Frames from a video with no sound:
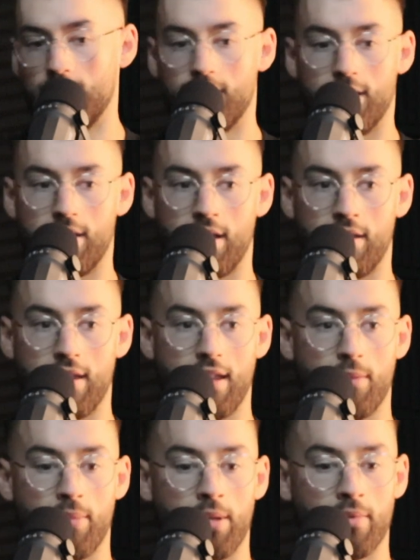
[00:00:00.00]
and then they're
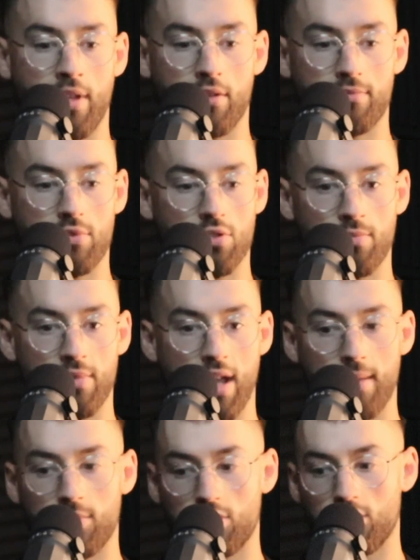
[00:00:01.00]
the people that
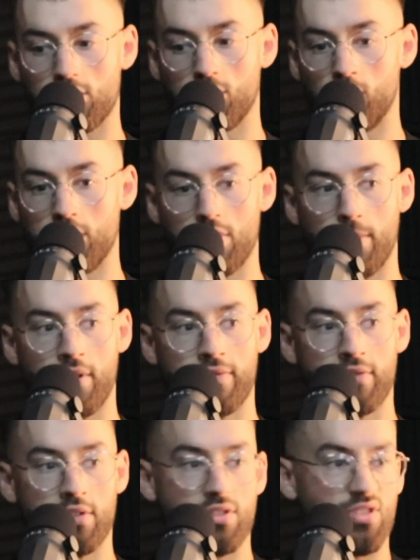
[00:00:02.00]
sometimes just slowly drop
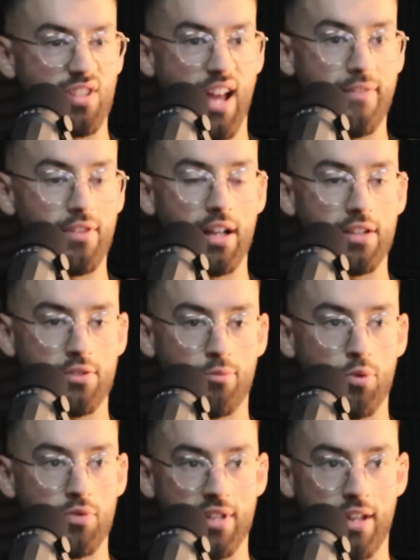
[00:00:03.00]
off. It's just, I feel like it's a
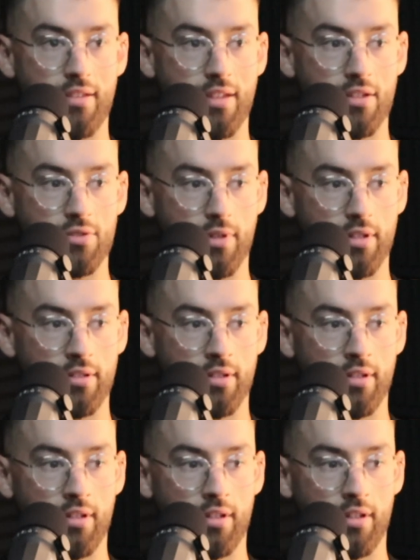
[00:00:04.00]
routine thing as well.
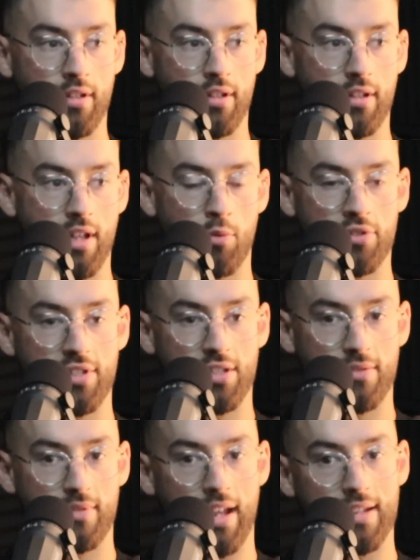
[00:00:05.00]
Like once you
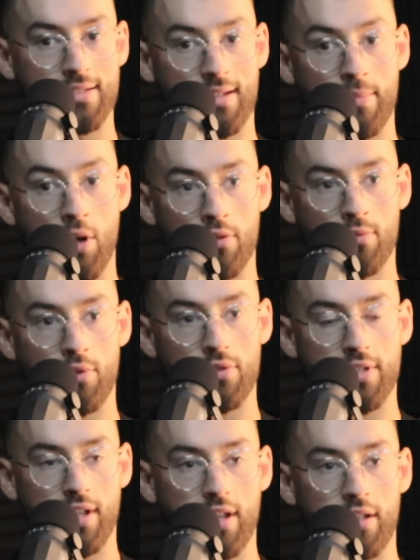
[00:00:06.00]
like slip out of the
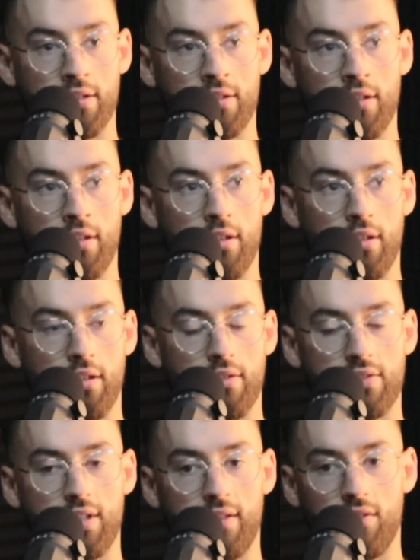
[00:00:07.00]
routine,
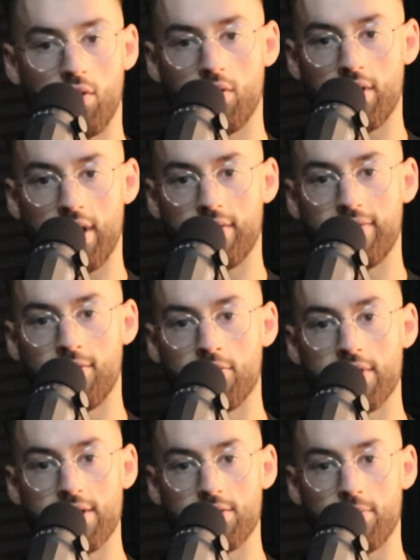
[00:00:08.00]
say if you're in like 4
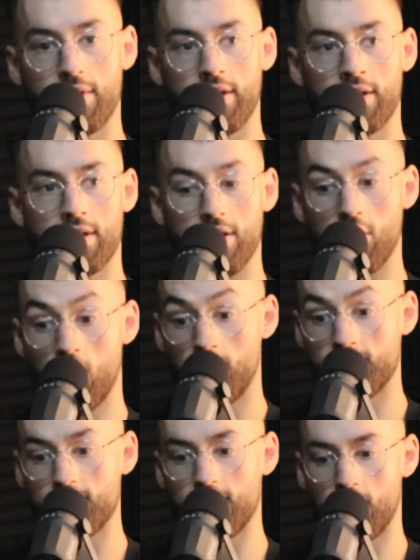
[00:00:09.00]
days a week and you're
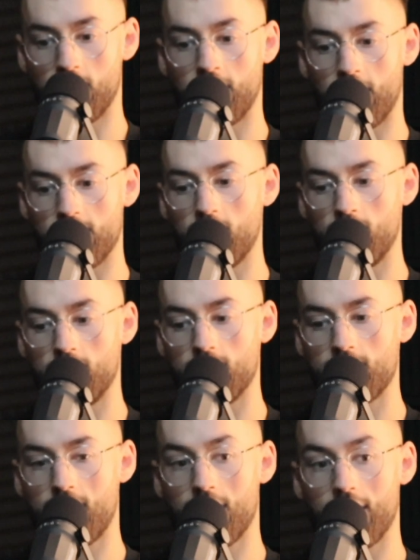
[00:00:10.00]
constantly on it, as soon as you
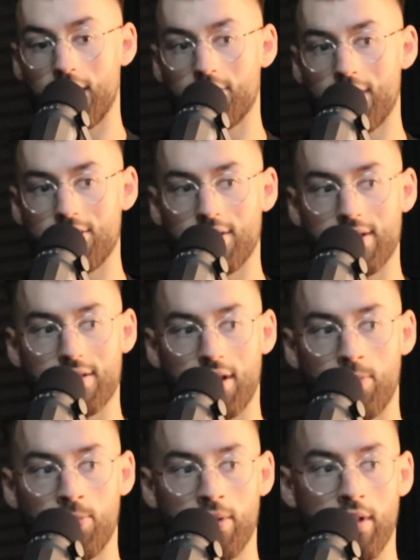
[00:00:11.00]
start to like gradually slip,